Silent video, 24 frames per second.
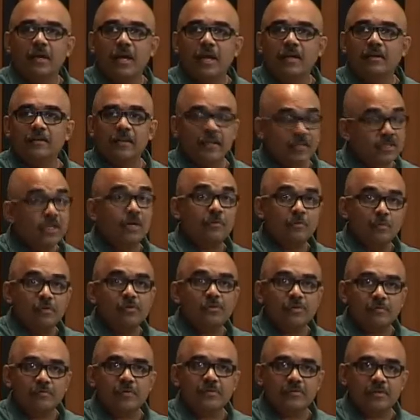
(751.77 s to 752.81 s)
And that's how
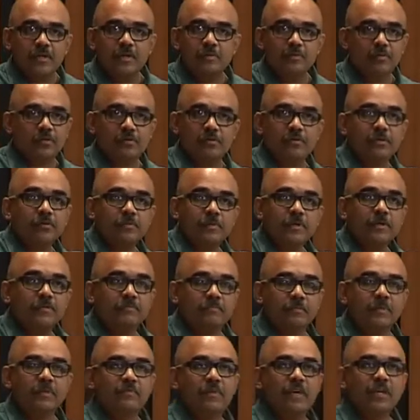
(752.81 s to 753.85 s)
most of us read books.
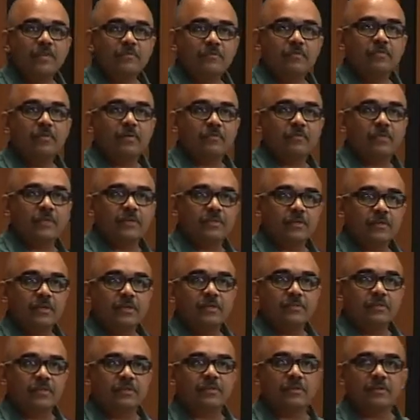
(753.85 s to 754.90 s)
Very few of us
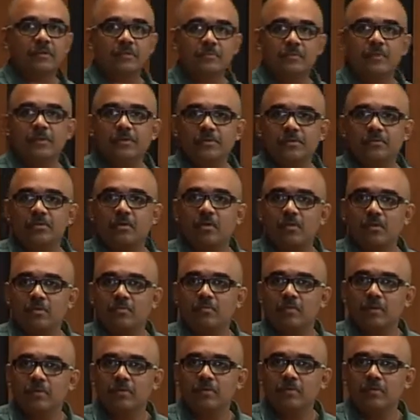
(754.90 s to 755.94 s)
read 600 pages all at
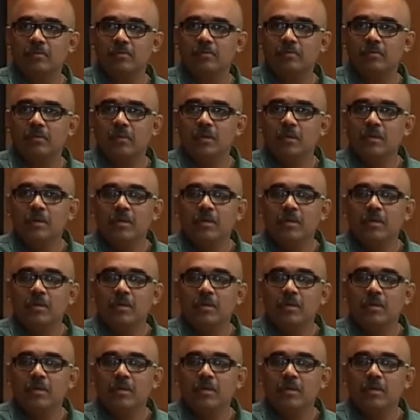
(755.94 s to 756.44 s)
one go.